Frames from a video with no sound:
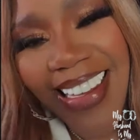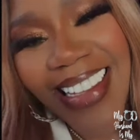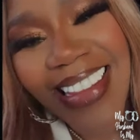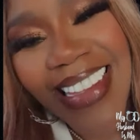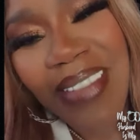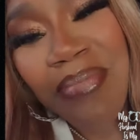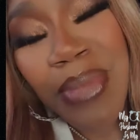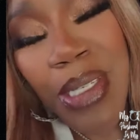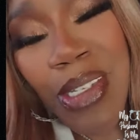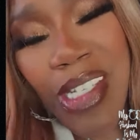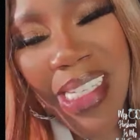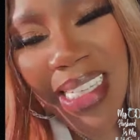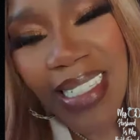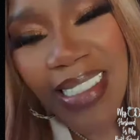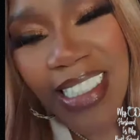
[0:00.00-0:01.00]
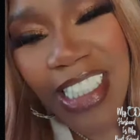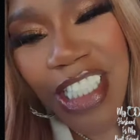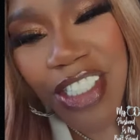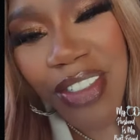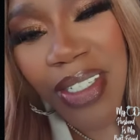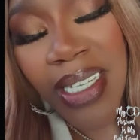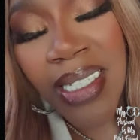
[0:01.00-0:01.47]
in the music
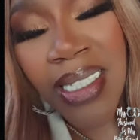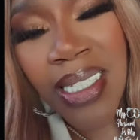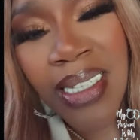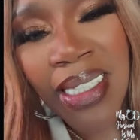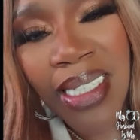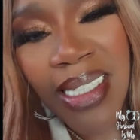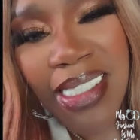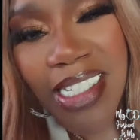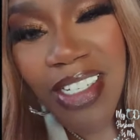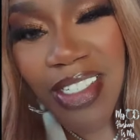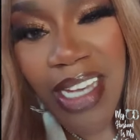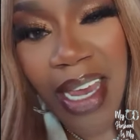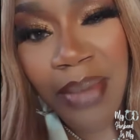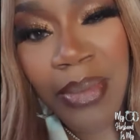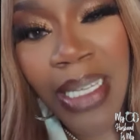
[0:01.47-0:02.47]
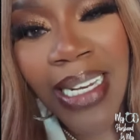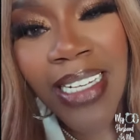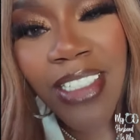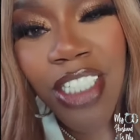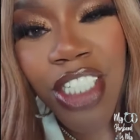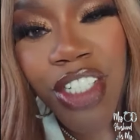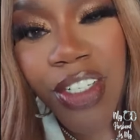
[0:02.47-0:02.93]
industry and in the entertainment
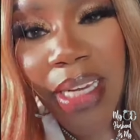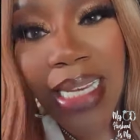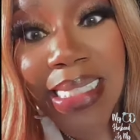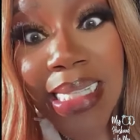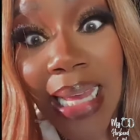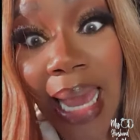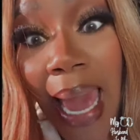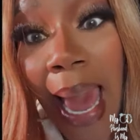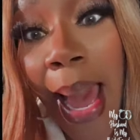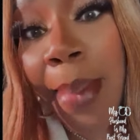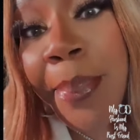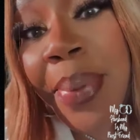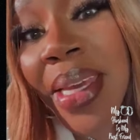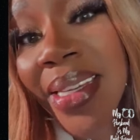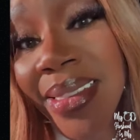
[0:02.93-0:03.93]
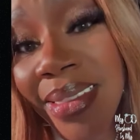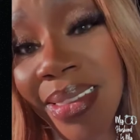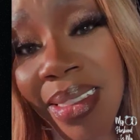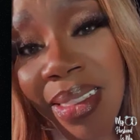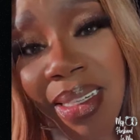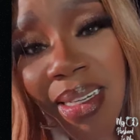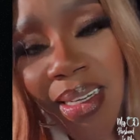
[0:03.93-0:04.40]
industry as they happen,
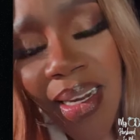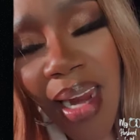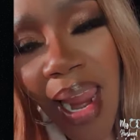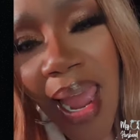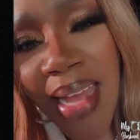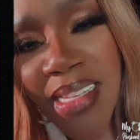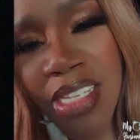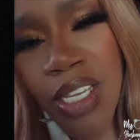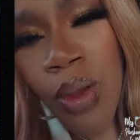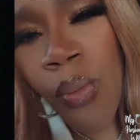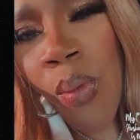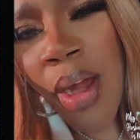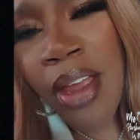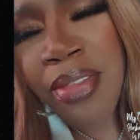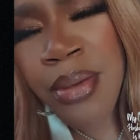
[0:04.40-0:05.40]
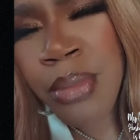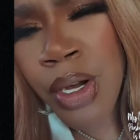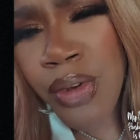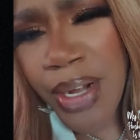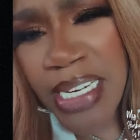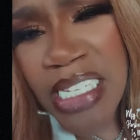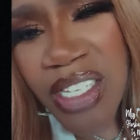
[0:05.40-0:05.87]
and to wear them
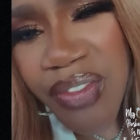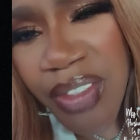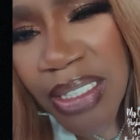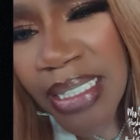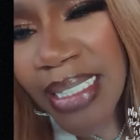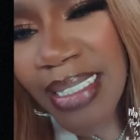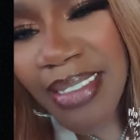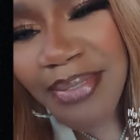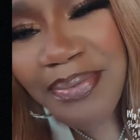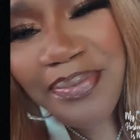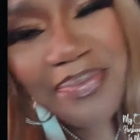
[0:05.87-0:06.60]
gracefully,